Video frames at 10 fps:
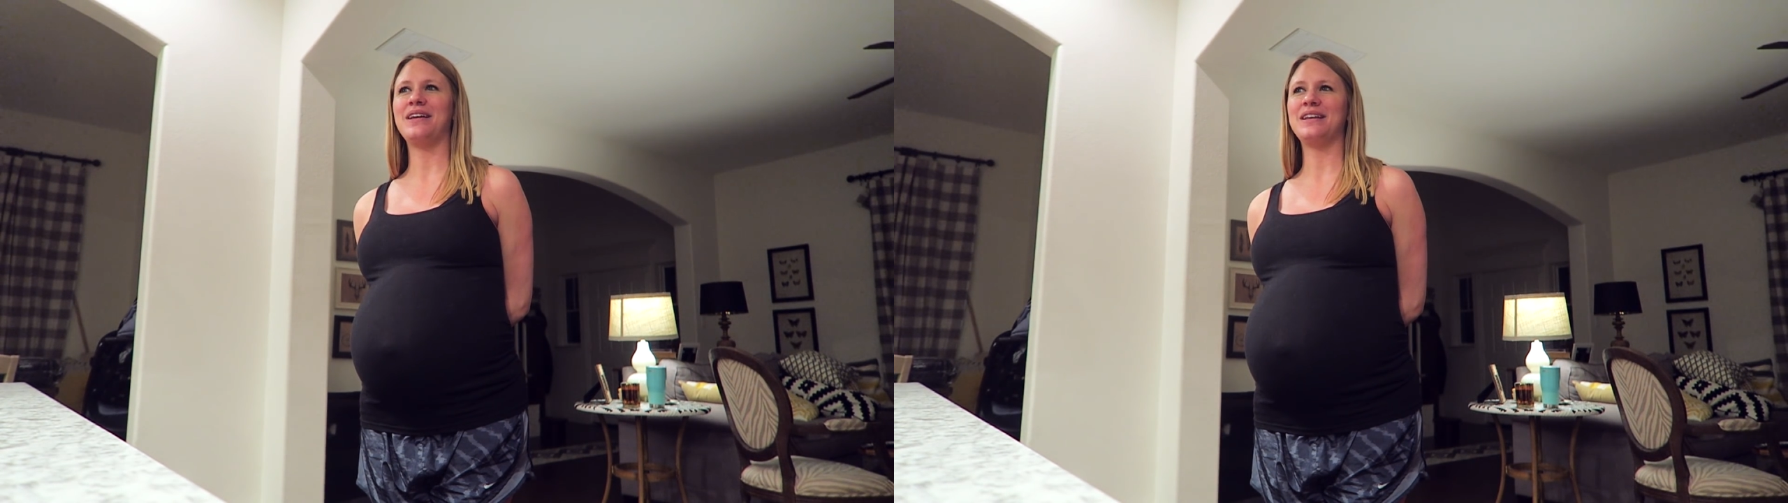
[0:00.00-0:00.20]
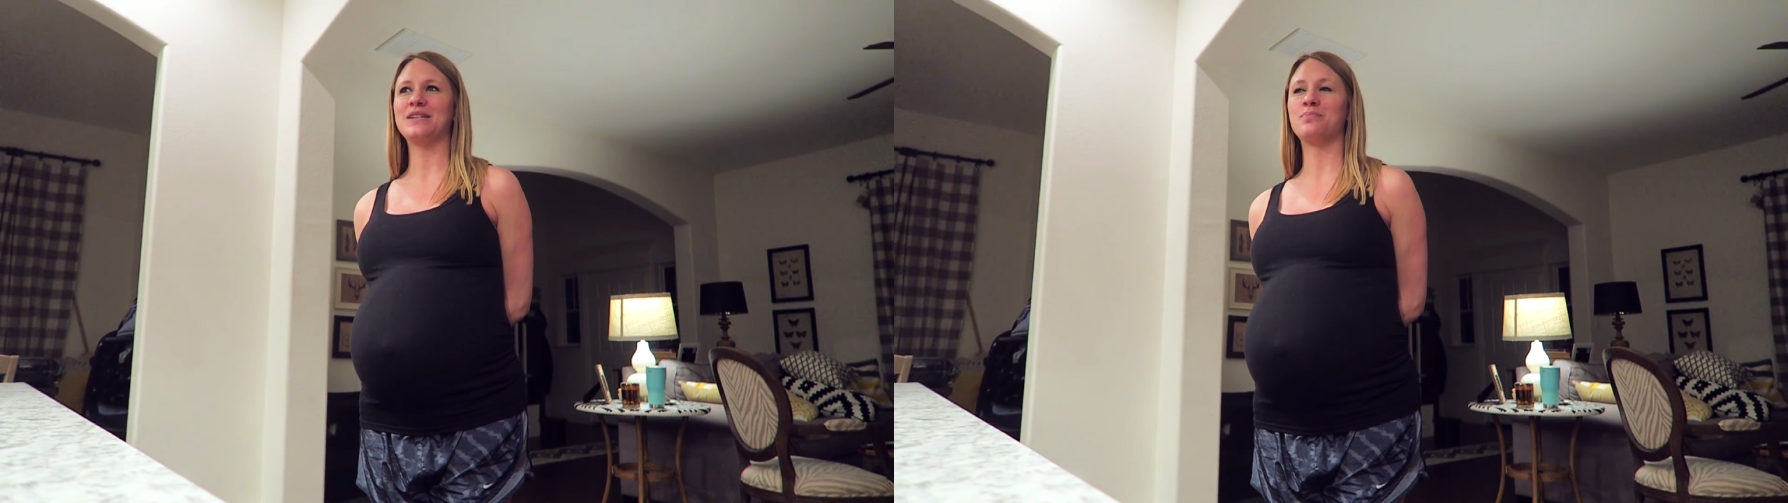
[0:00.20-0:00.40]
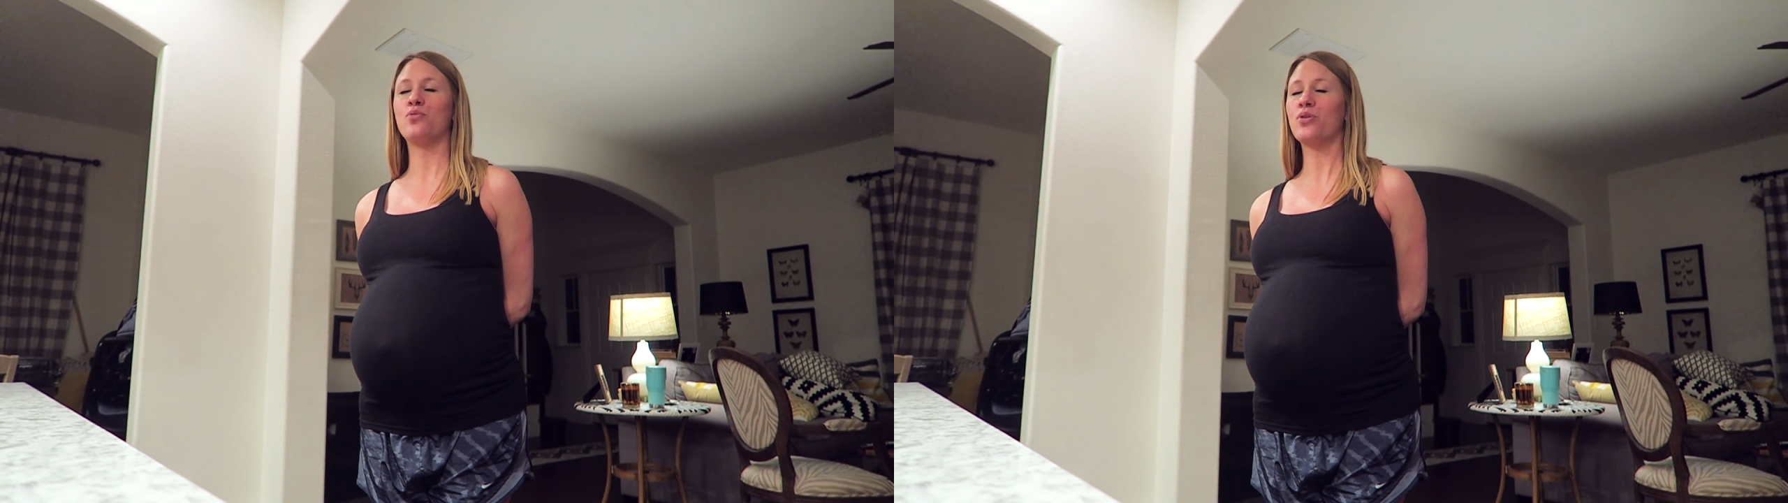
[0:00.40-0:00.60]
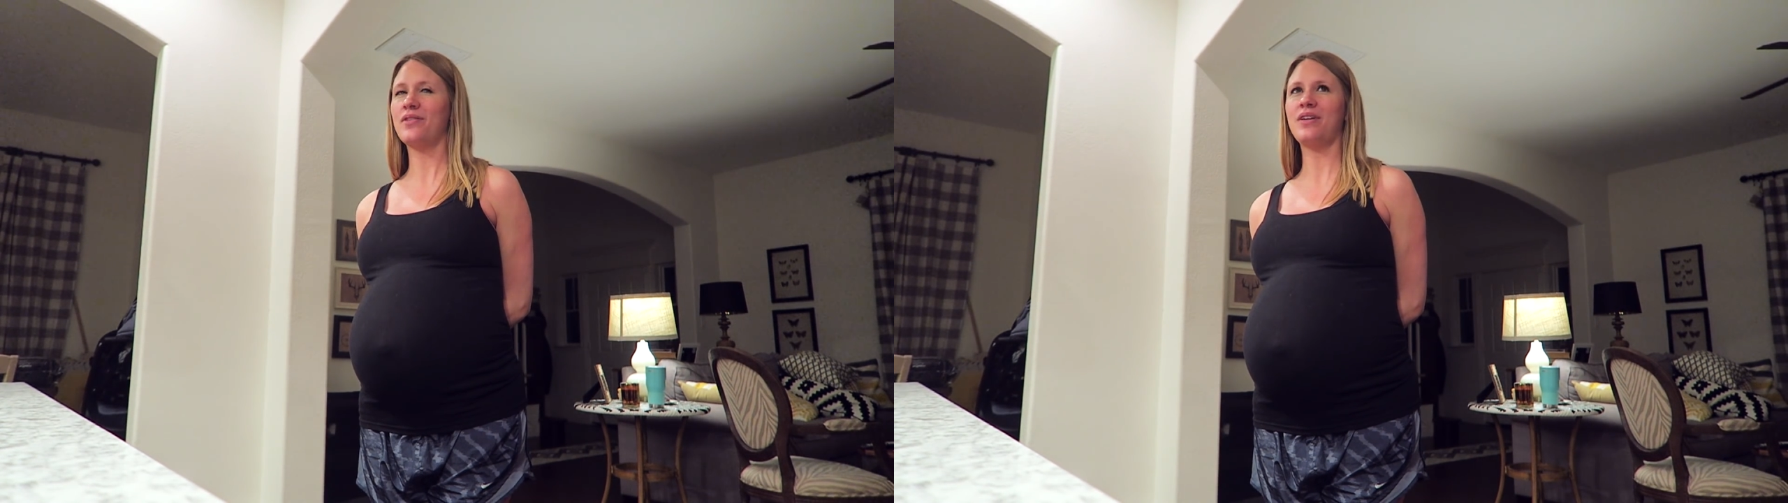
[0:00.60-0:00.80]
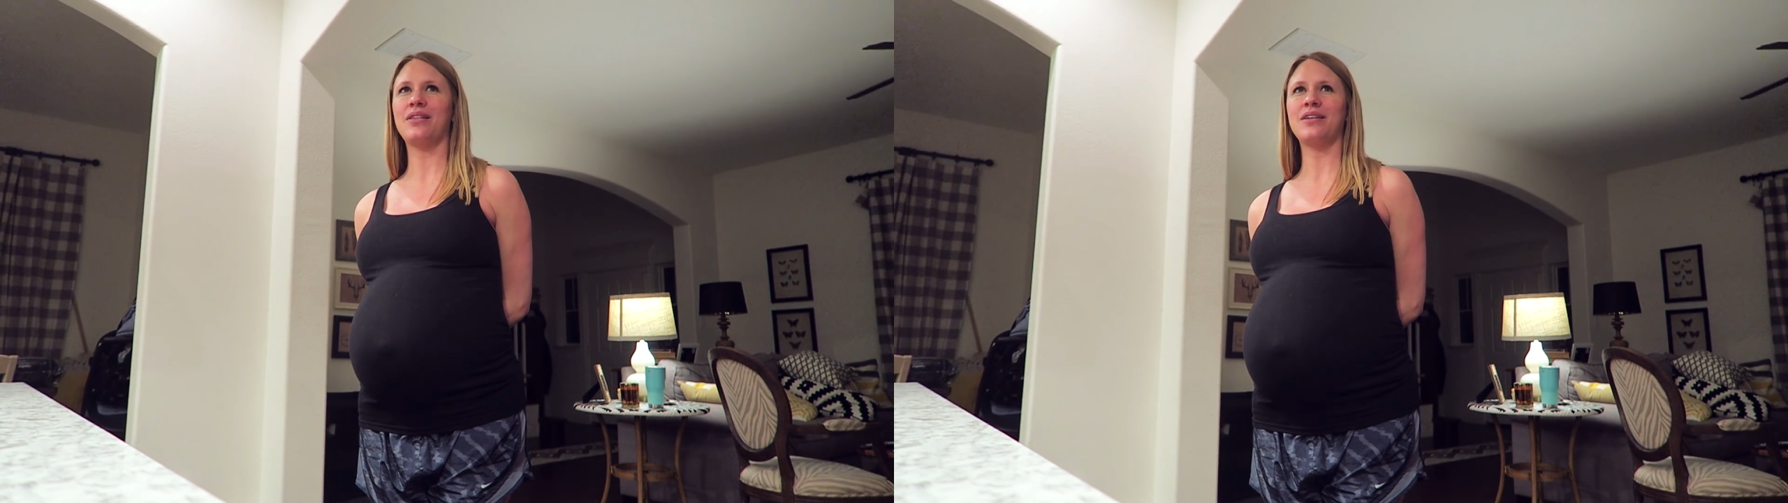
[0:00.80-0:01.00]
He's more
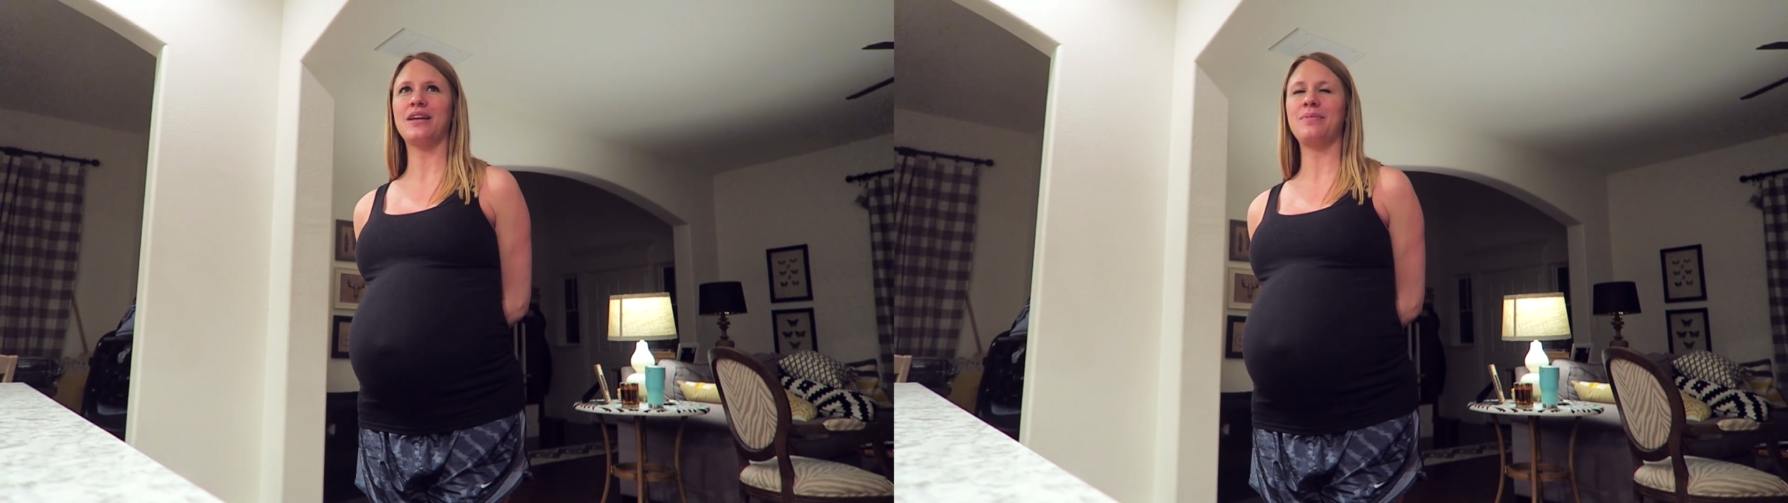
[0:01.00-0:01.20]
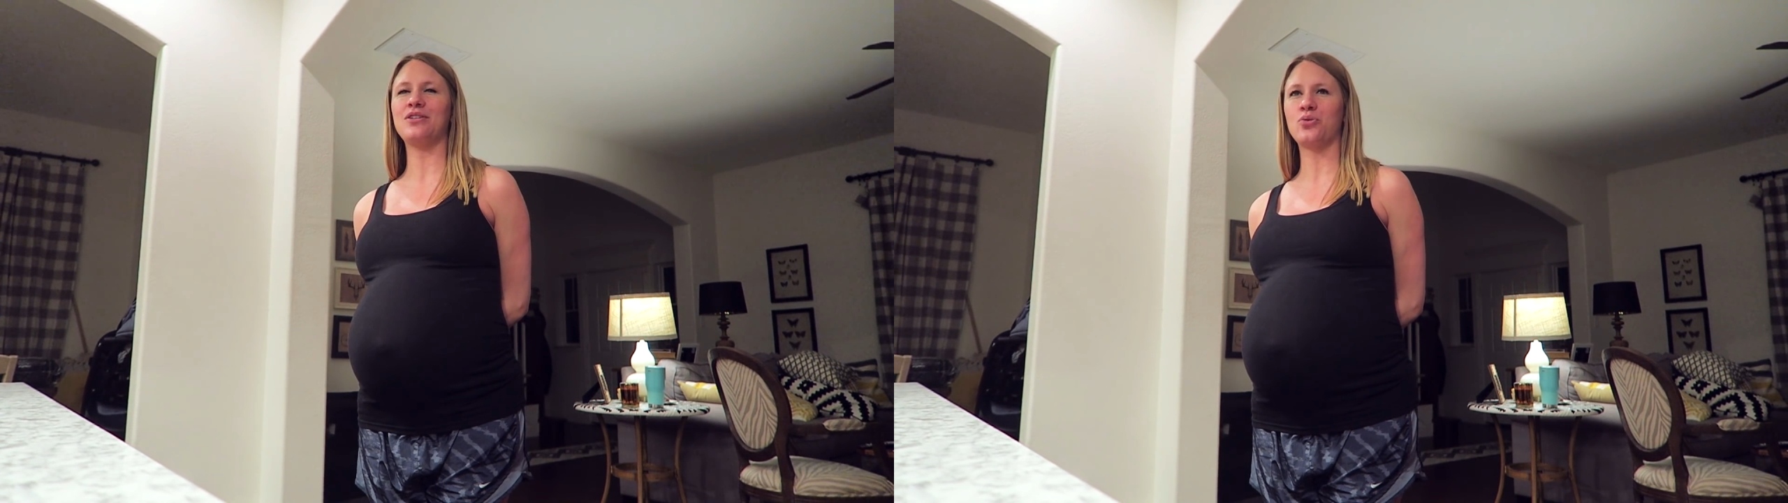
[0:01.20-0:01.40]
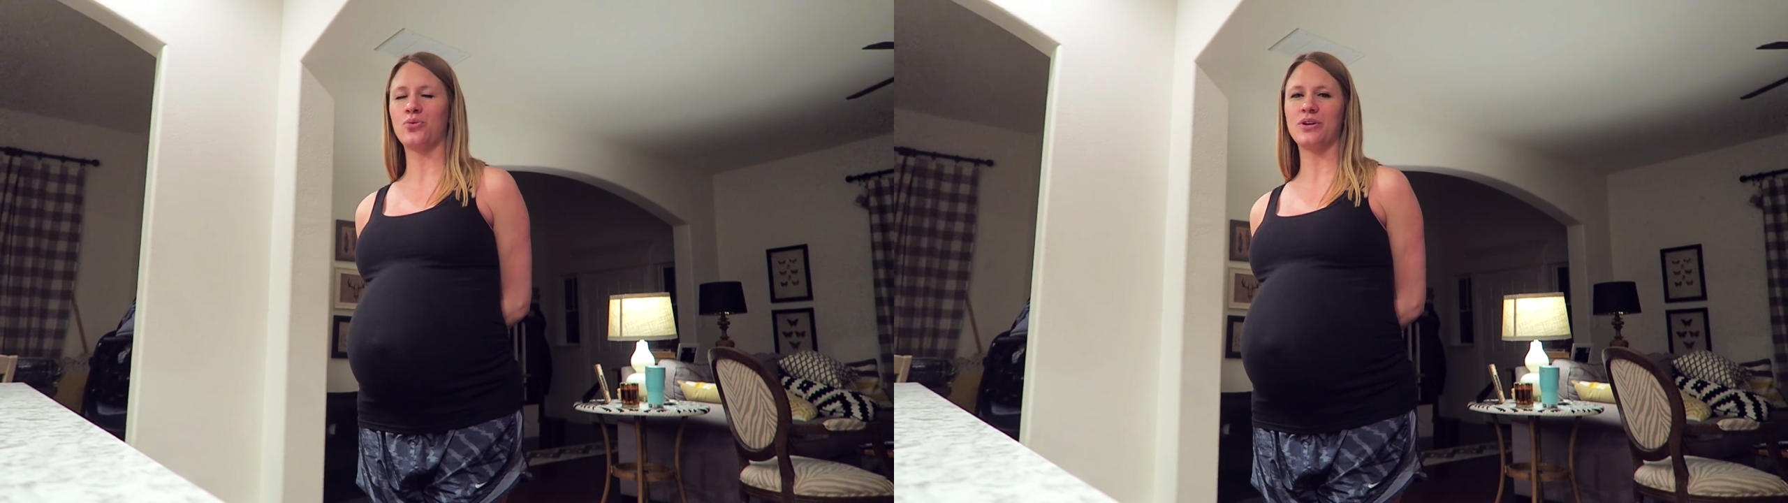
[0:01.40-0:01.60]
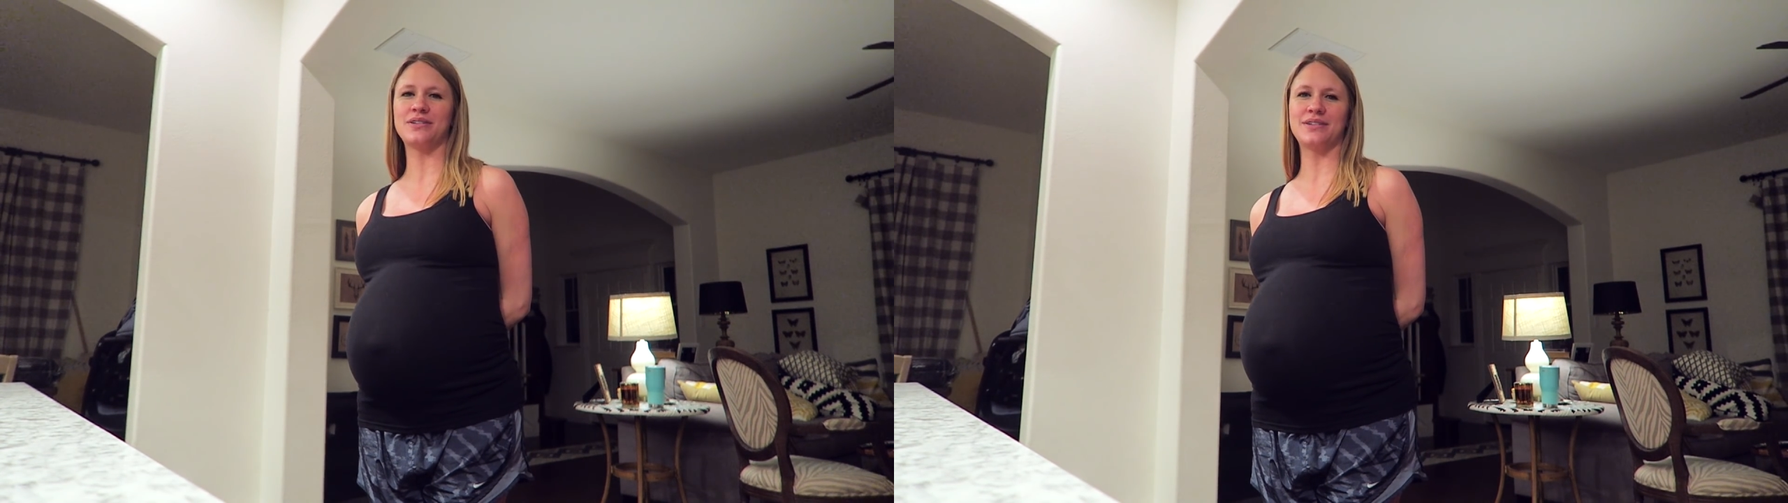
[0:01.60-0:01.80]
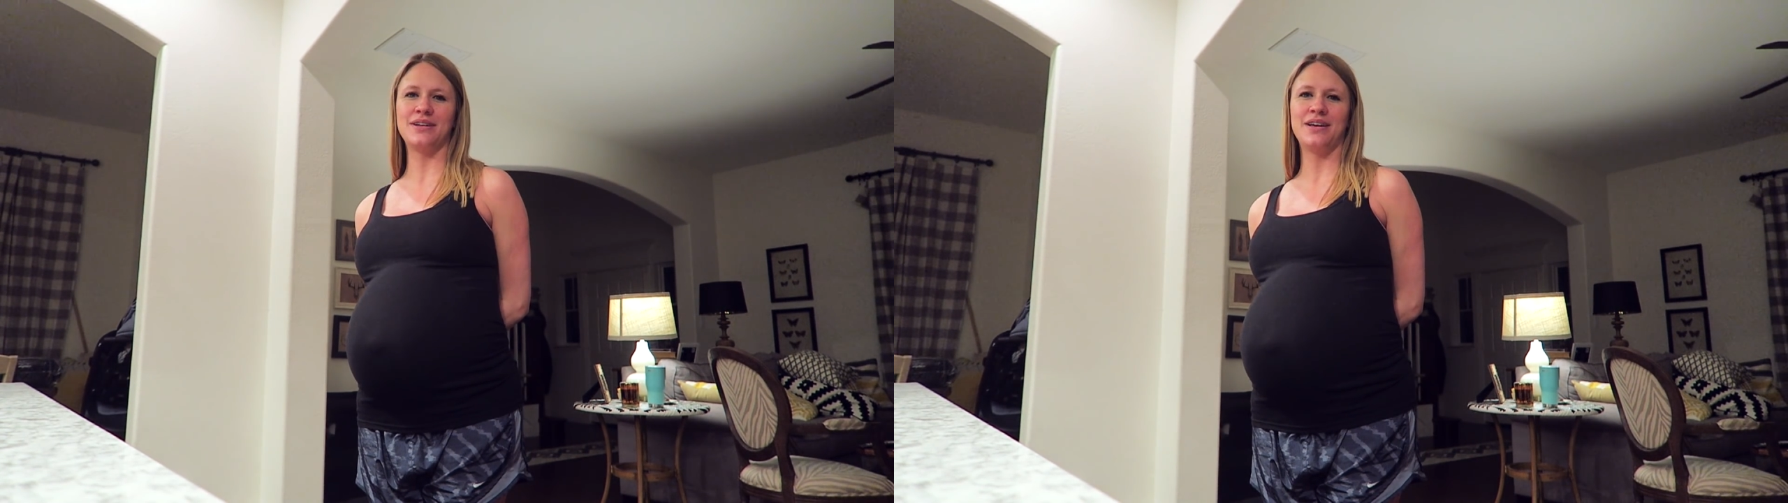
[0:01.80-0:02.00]
than likely gonna be a
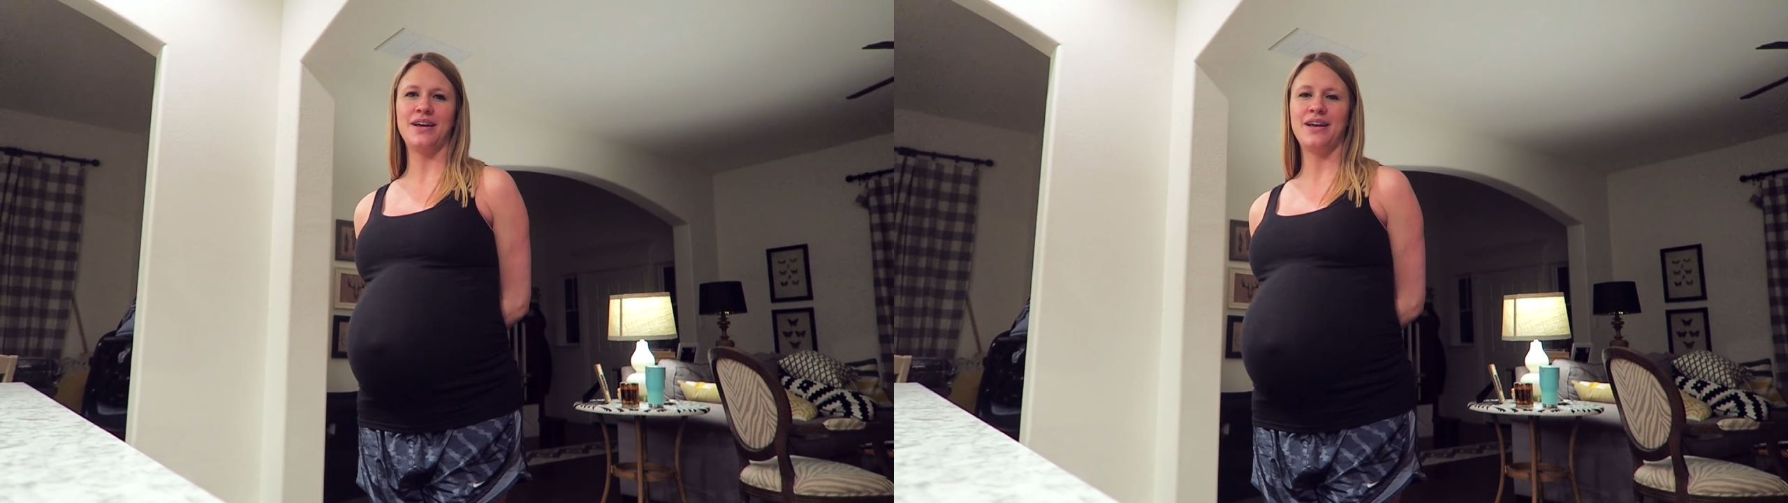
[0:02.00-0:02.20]
Taurus